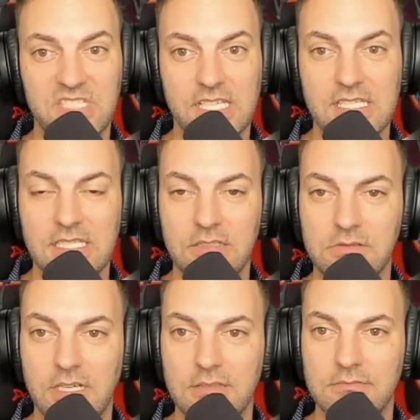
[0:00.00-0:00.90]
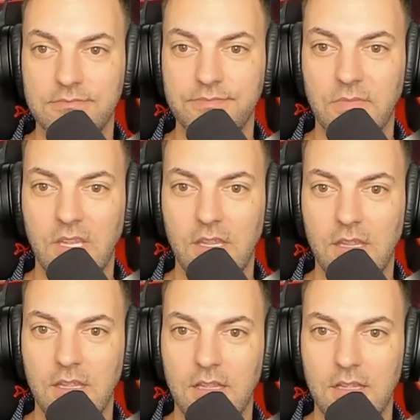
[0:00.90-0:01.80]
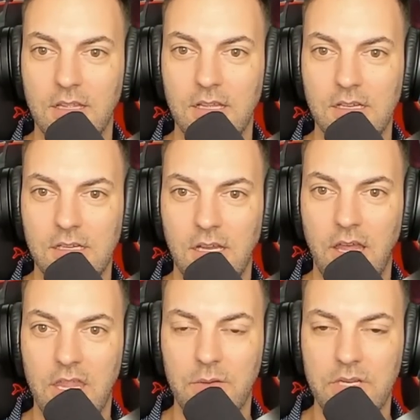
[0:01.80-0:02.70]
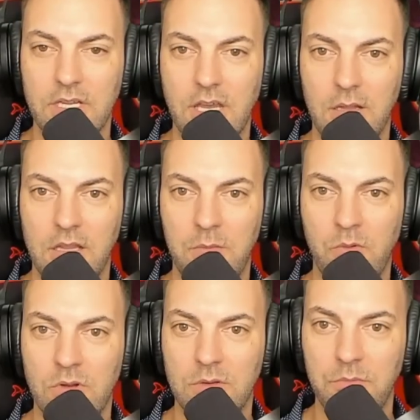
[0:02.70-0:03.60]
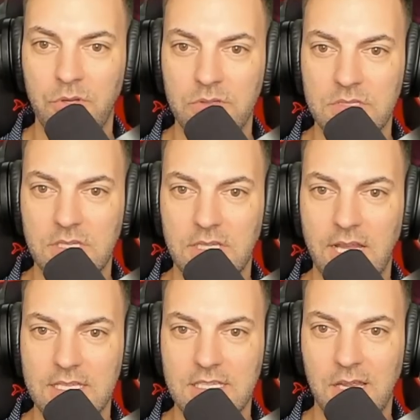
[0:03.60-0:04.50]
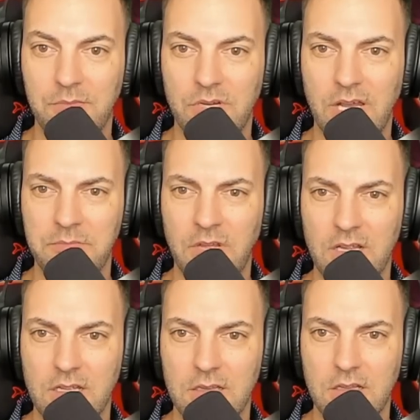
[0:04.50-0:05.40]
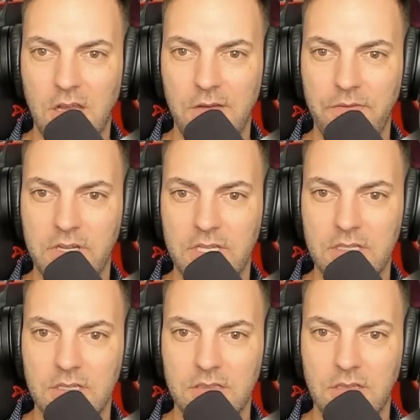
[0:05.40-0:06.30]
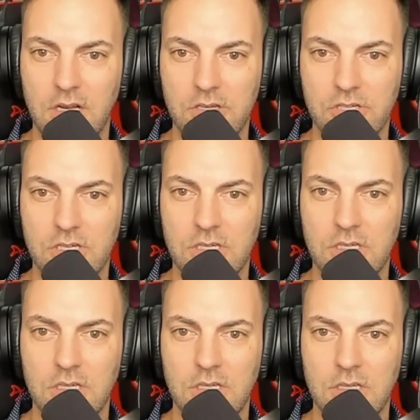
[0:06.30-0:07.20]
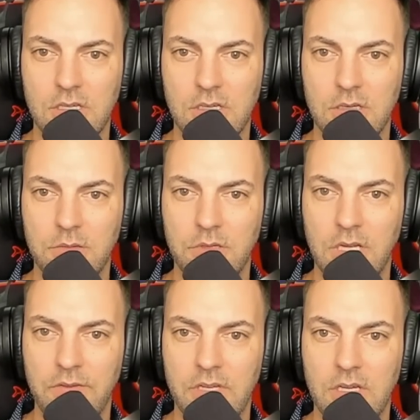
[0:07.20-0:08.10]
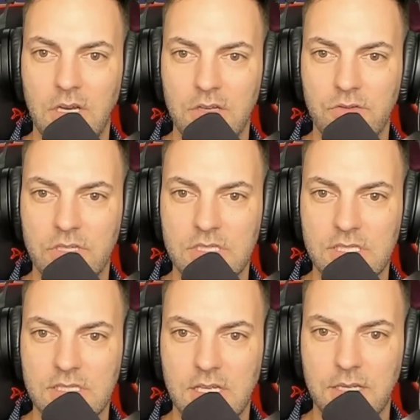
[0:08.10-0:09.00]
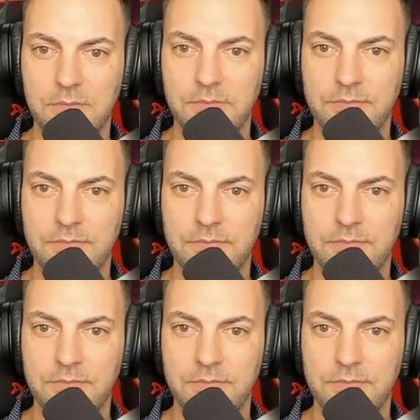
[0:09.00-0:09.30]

Sixteen. okay. I think we did got a lot more moons than last time, but I'm not confident that they're larger. We don't have any hundreds this time.